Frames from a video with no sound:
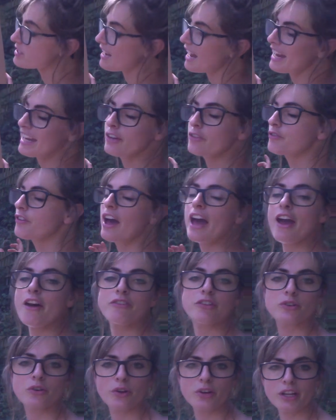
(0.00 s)
take
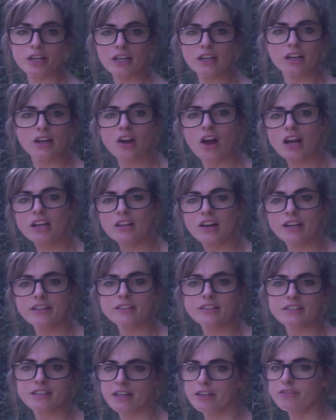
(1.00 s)
forever on it. Like, I like
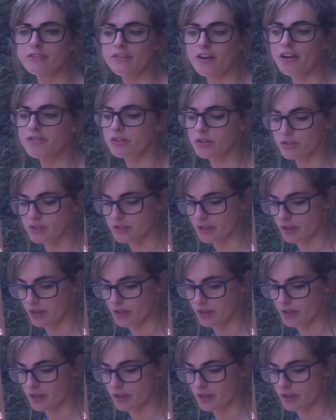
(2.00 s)
to take forever on